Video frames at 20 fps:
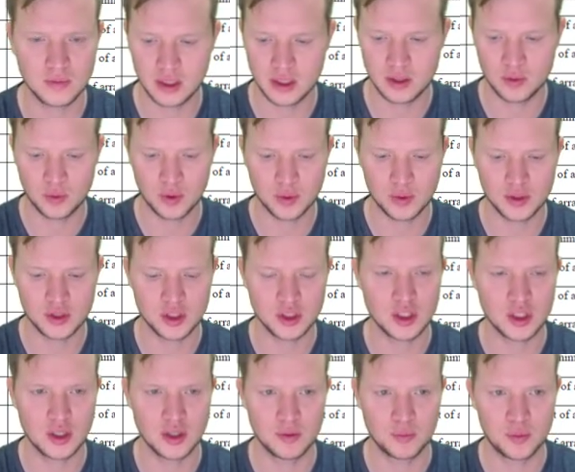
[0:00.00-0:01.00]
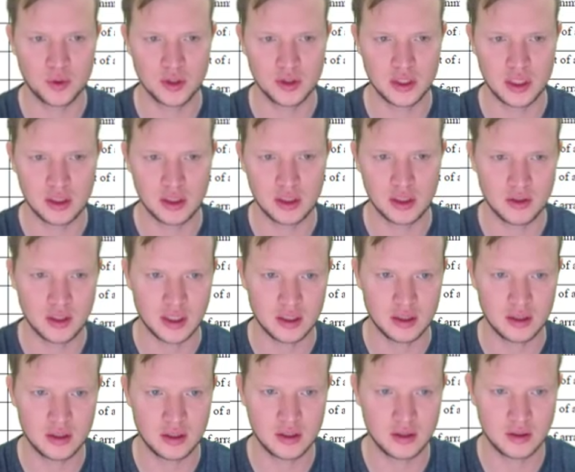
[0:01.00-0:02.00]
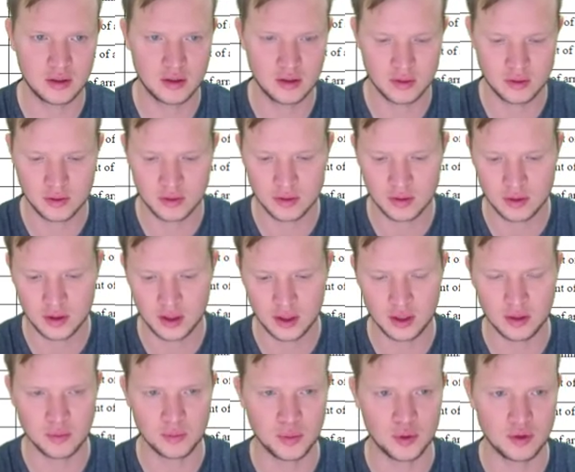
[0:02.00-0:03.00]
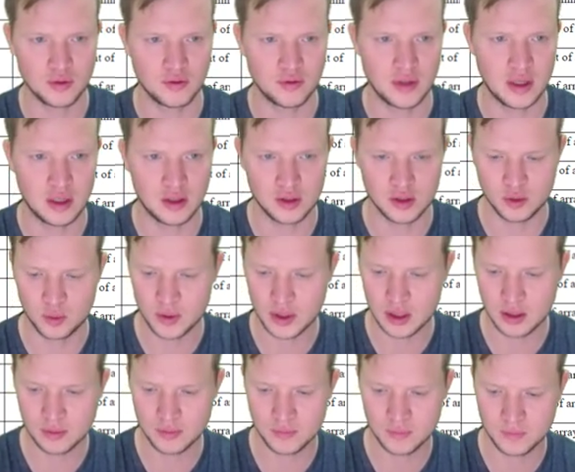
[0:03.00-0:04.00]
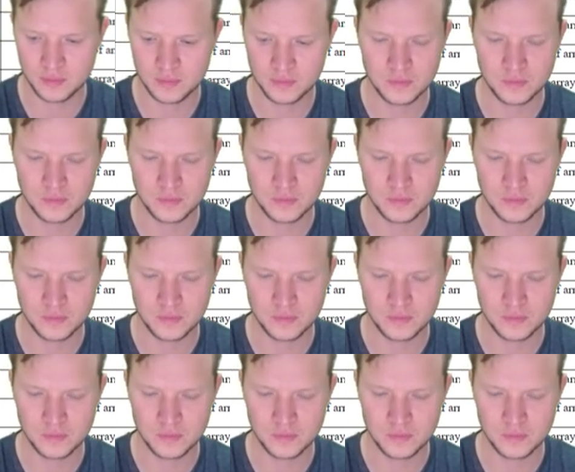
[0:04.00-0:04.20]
And we will just go and print out that input value as well.